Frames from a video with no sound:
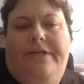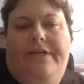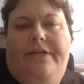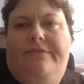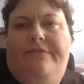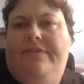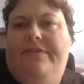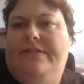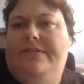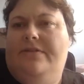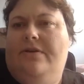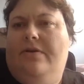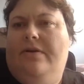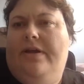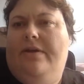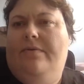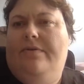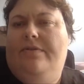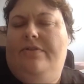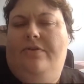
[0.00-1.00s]
If that's all right
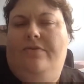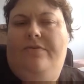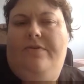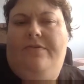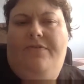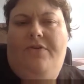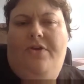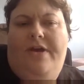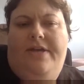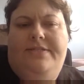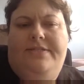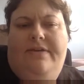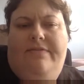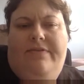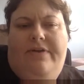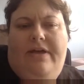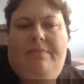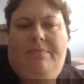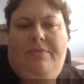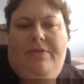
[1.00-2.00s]
with you. If you guys have a
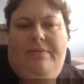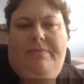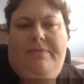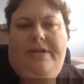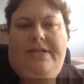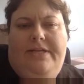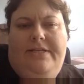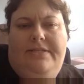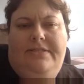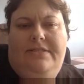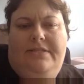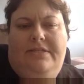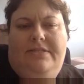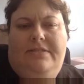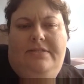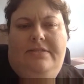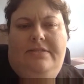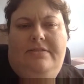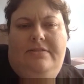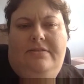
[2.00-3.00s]
couple of minutes,
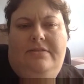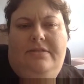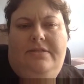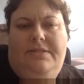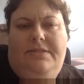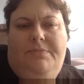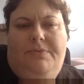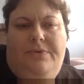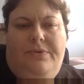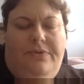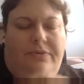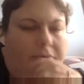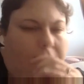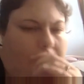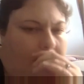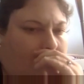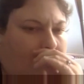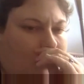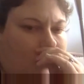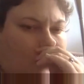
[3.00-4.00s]
let's pull
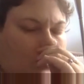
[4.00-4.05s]
through.